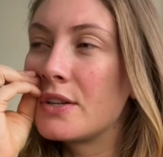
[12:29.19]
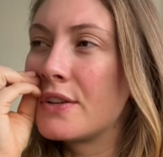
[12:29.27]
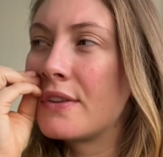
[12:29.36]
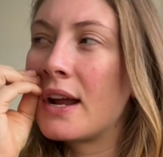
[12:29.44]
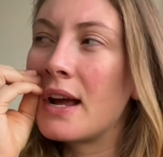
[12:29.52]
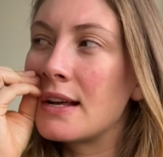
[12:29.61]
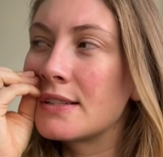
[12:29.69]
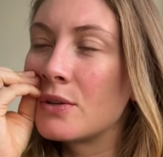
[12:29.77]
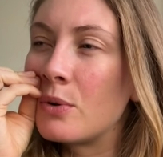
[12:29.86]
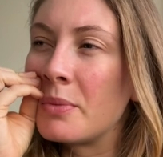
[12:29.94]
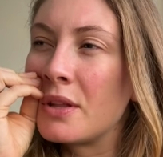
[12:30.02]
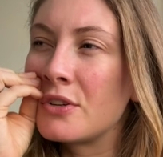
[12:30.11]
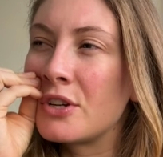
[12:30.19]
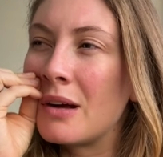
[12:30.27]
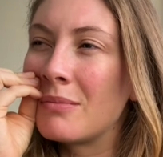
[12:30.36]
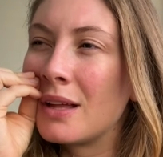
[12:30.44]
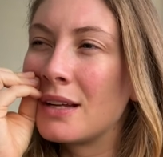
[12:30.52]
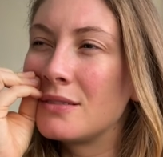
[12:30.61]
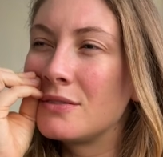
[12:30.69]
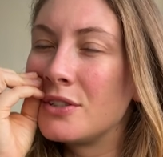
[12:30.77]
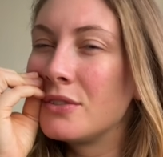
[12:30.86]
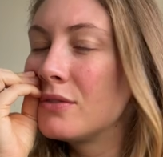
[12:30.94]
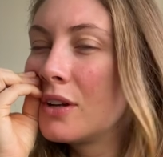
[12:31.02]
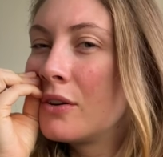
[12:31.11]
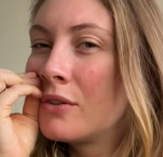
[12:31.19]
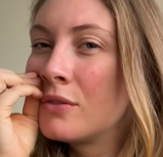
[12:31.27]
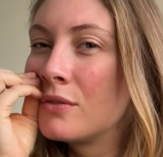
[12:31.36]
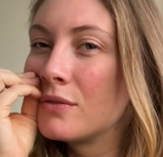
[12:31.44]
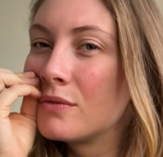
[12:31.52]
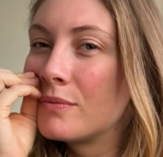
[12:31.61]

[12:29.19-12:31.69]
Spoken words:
And then I asked the woman in the shop, like, do you know